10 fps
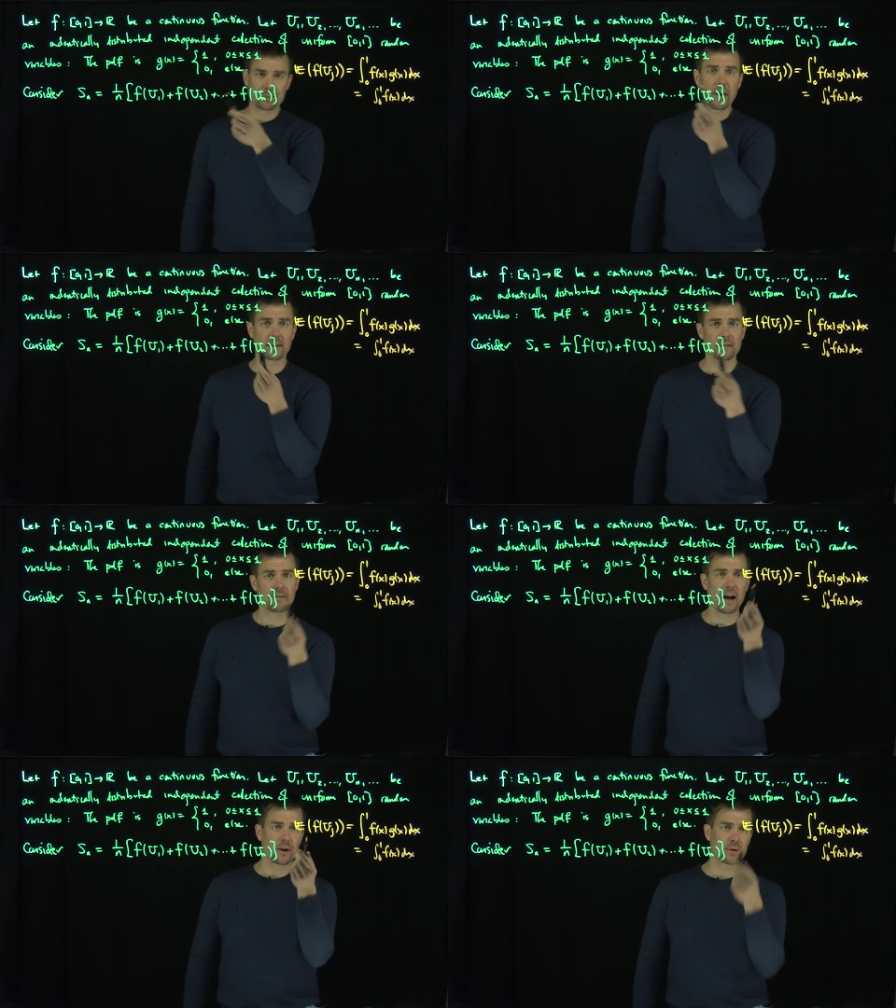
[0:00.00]
expected
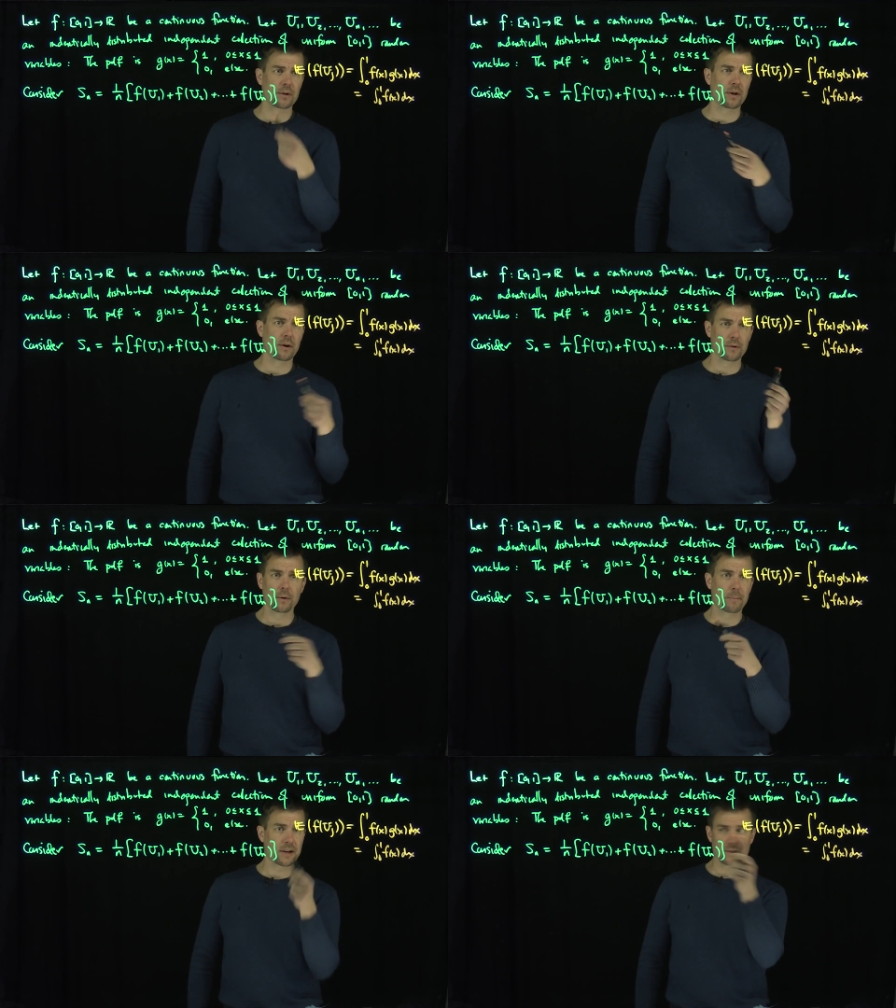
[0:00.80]
value?
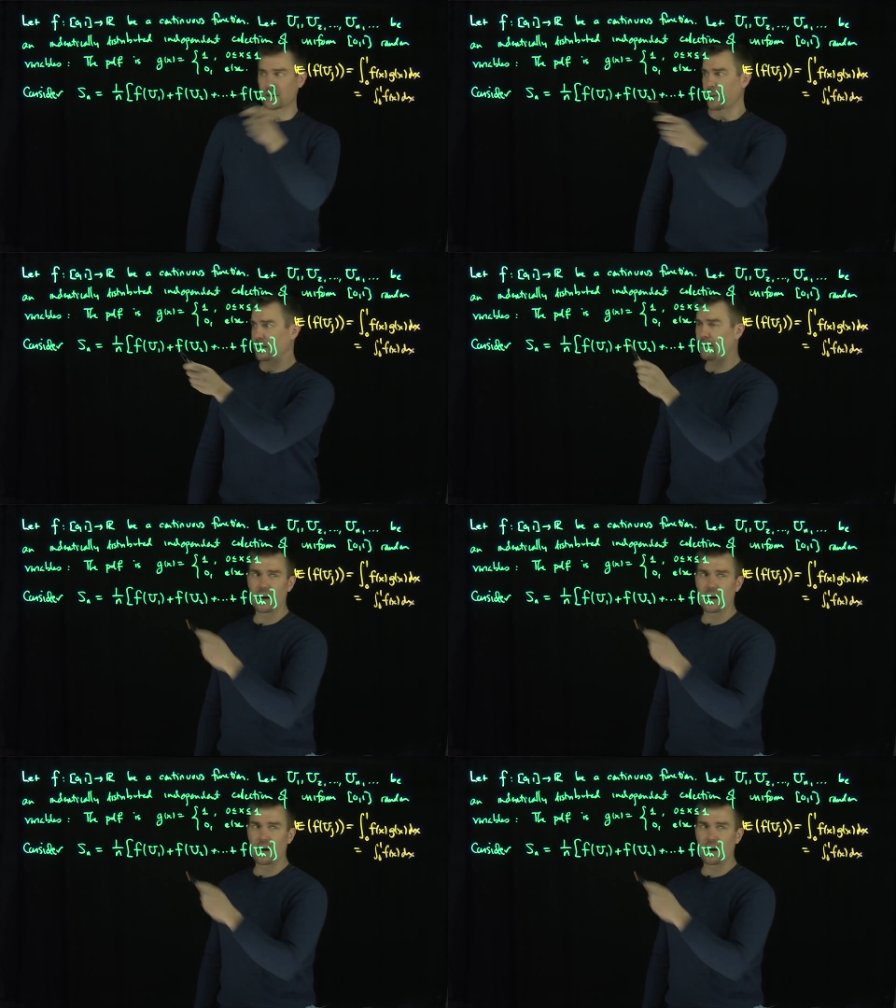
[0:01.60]
Because the expected